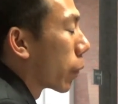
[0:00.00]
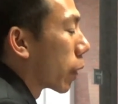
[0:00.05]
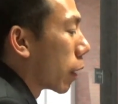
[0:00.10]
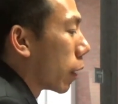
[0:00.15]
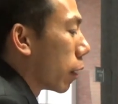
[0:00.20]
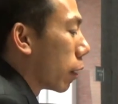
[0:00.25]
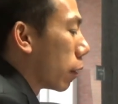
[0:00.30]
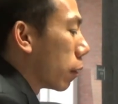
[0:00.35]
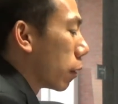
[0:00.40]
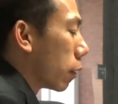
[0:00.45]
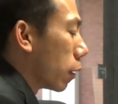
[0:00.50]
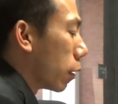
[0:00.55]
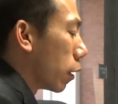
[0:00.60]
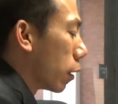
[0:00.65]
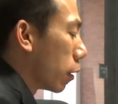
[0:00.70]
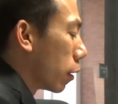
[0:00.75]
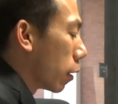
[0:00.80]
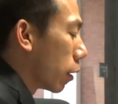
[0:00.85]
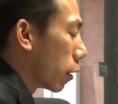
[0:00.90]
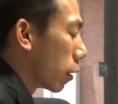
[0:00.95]
in
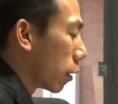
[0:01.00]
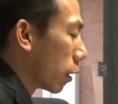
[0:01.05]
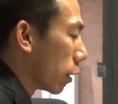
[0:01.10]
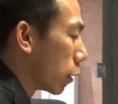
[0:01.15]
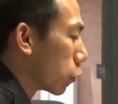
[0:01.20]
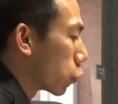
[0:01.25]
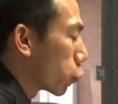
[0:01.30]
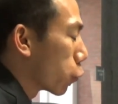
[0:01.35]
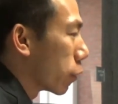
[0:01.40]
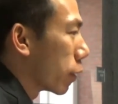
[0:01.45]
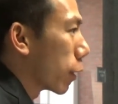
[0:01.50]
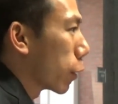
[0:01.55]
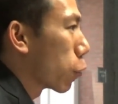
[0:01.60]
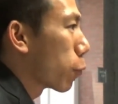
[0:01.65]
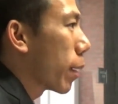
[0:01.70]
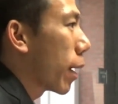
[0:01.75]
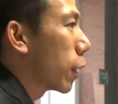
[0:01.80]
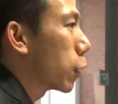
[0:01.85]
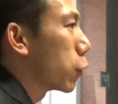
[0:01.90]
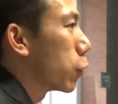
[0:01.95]
the industry that you're
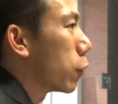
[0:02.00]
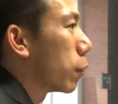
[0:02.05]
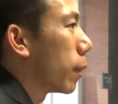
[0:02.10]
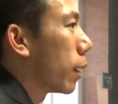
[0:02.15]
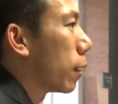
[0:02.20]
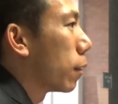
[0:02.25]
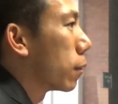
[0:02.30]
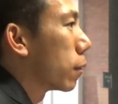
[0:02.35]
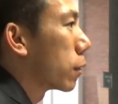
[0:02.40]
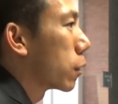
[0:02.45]
passionate about.